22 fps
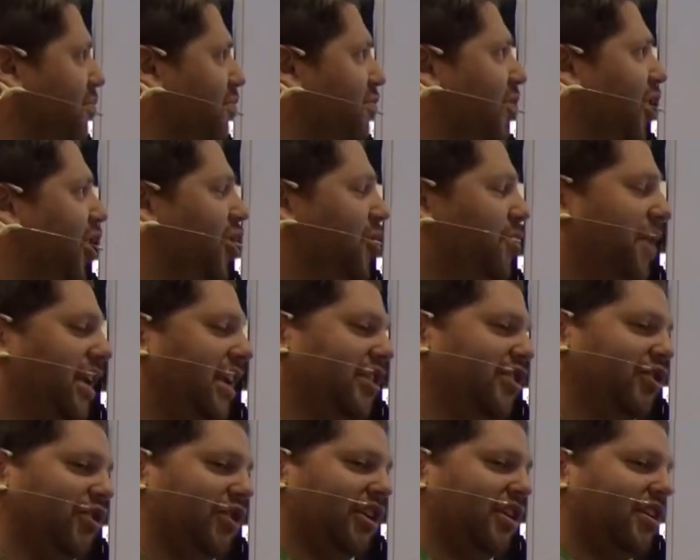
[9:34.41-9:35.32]
are being
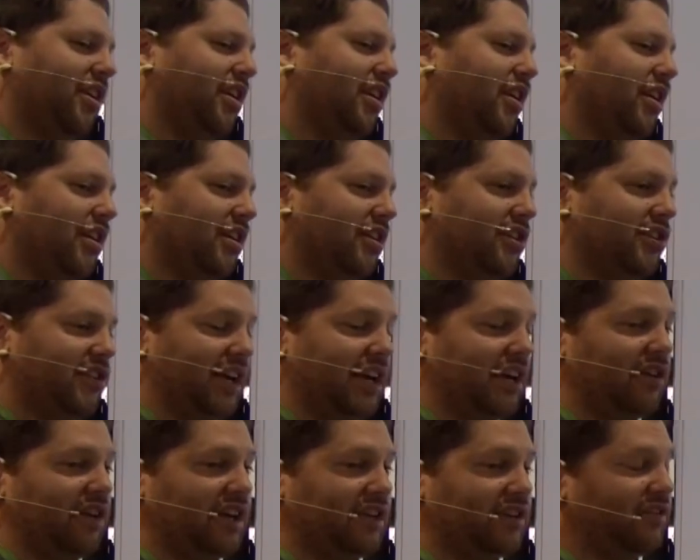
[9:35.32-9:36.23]
doing in a
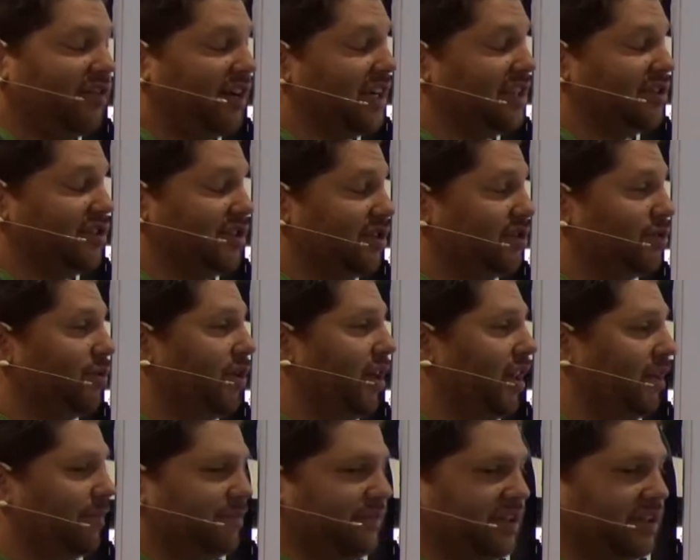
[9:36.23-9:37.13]
containerized fashion as
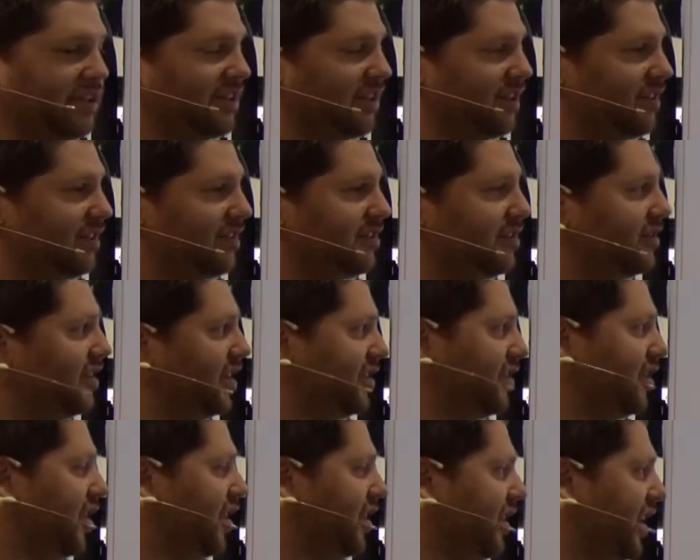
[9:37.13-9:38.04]
well, and
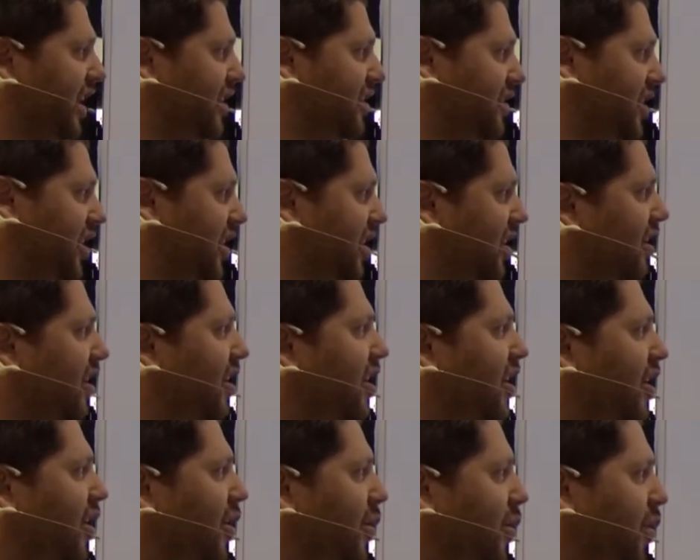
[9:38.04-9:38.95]
this all ties in
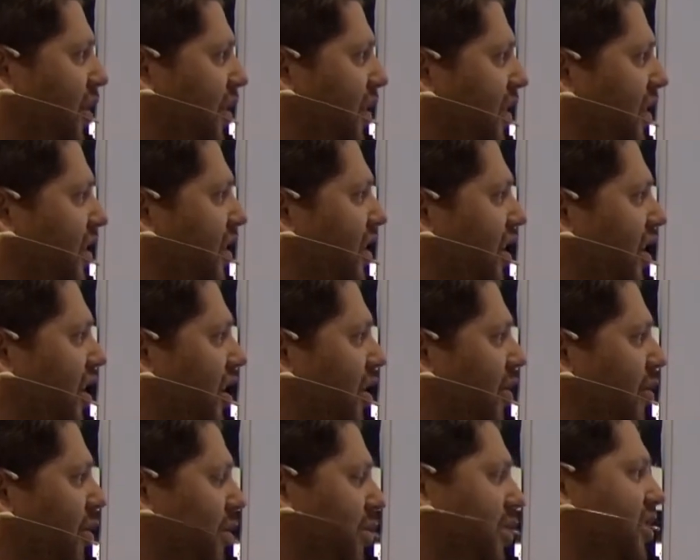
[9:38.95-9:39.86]
with
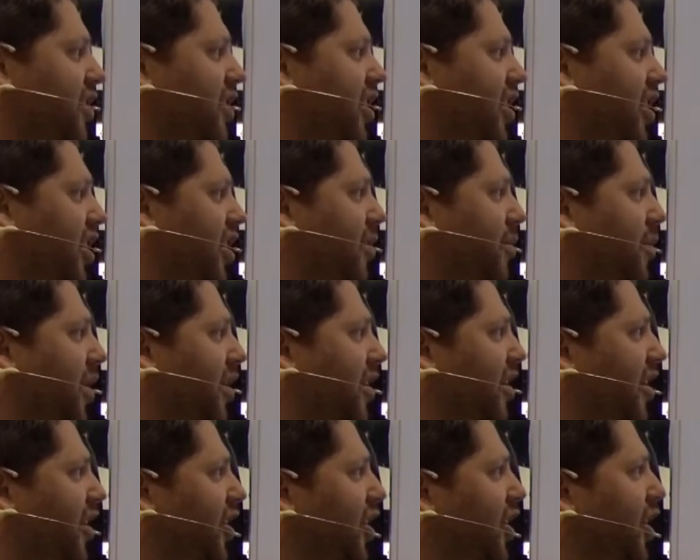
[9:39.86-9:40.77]
what we were talking about
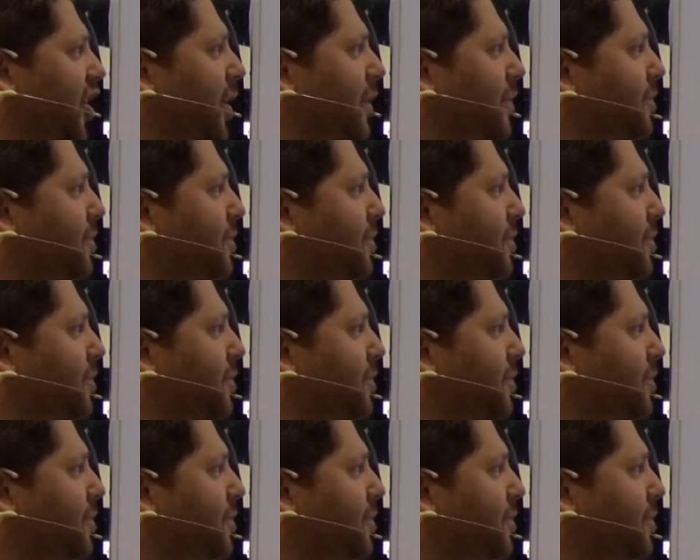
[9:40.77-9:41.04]
earlier.